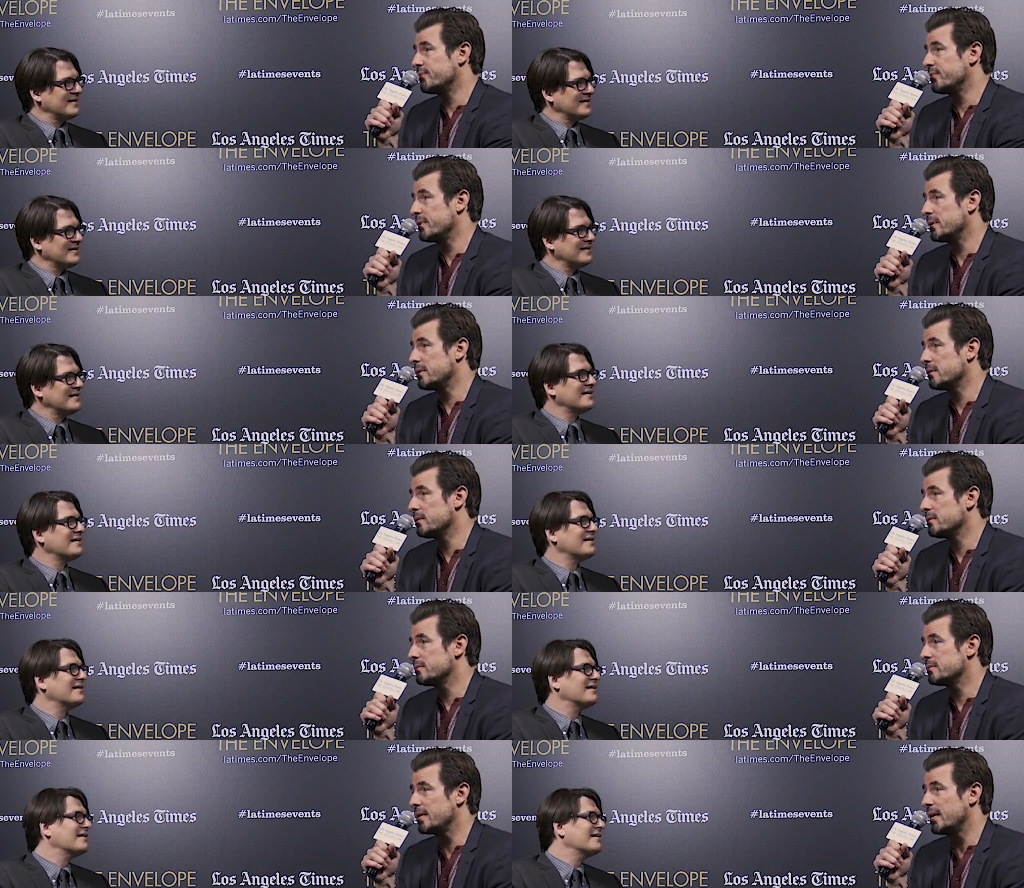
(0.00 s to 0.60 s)

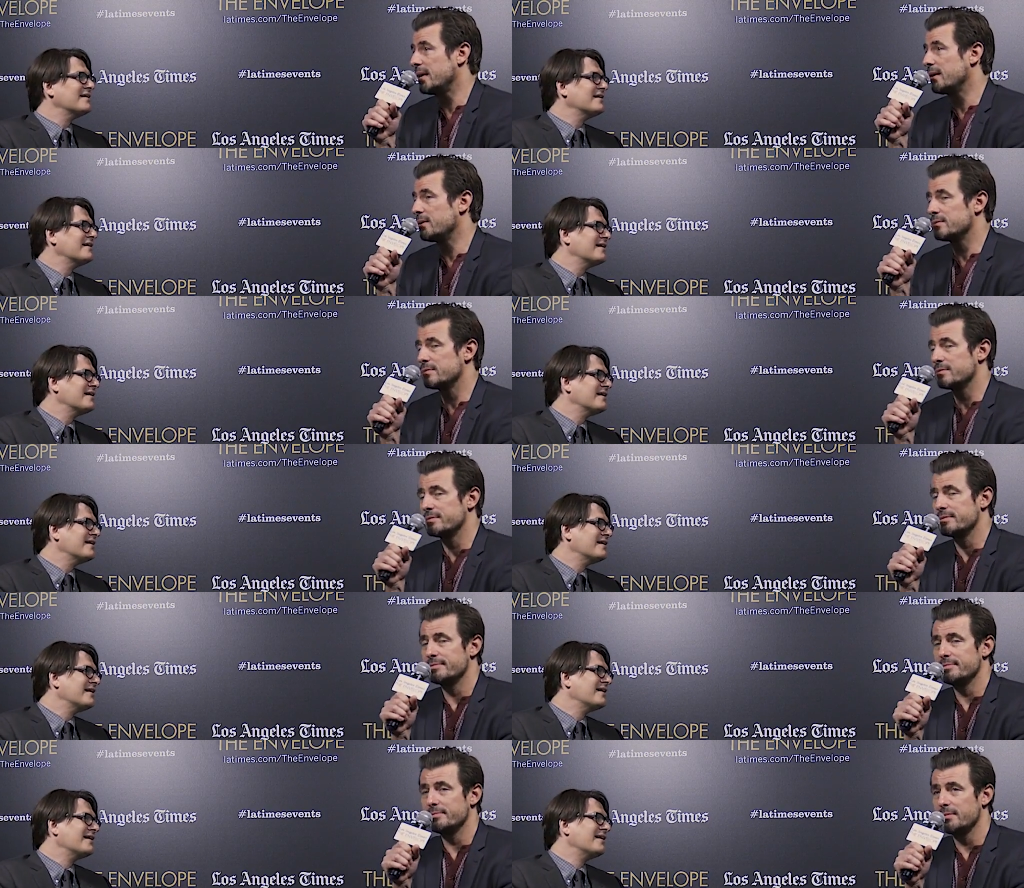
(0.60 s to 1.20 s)
Speaker 1: Fell
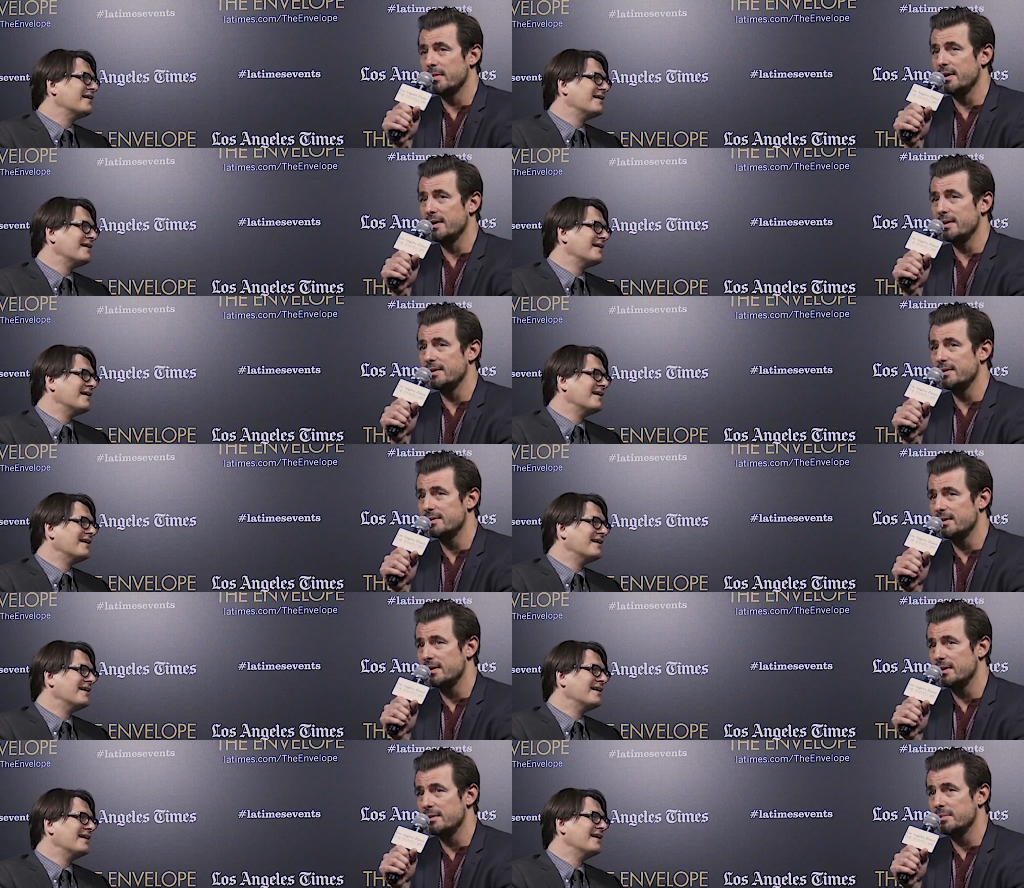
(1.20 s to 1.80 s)
down
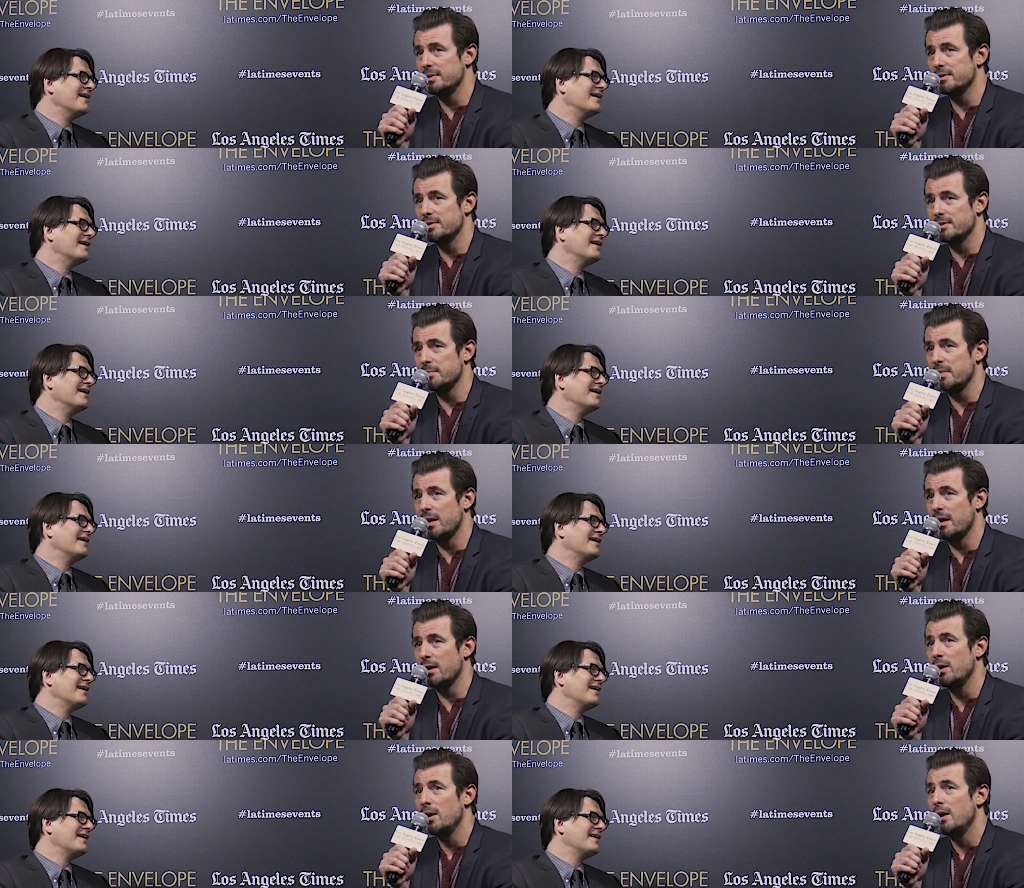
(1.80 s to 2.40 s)
my turban
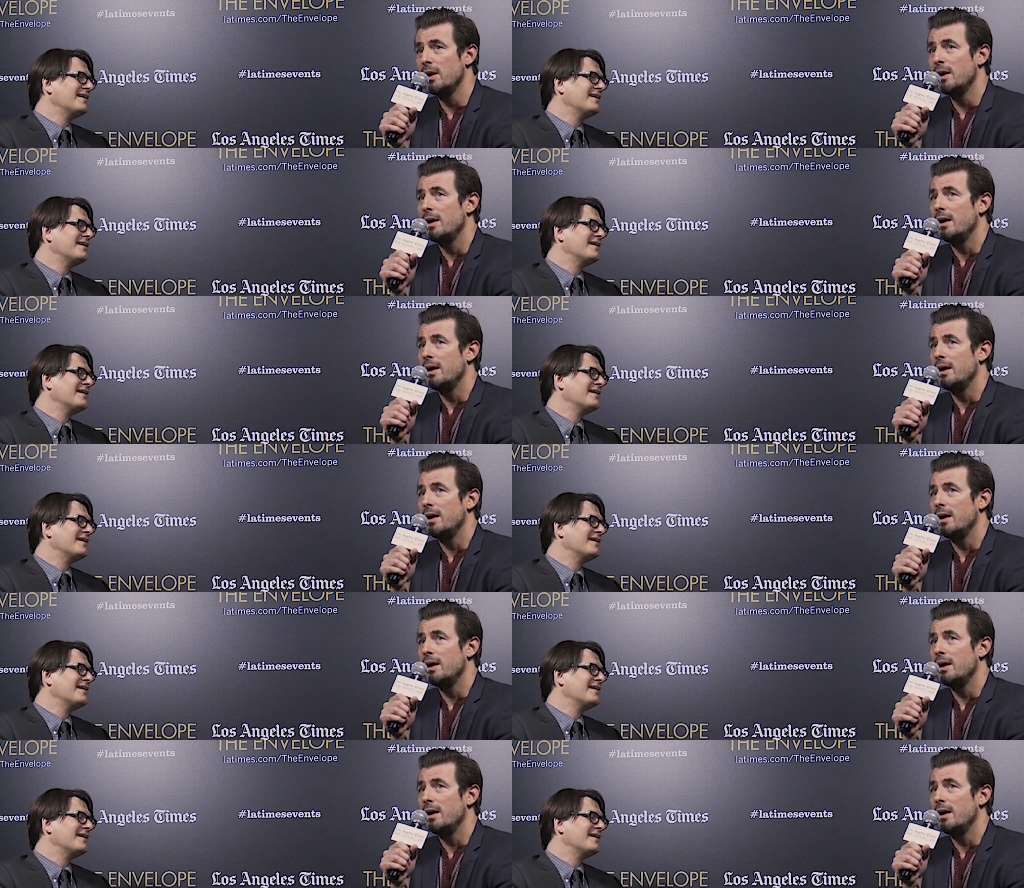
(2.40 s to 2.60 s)
somehow.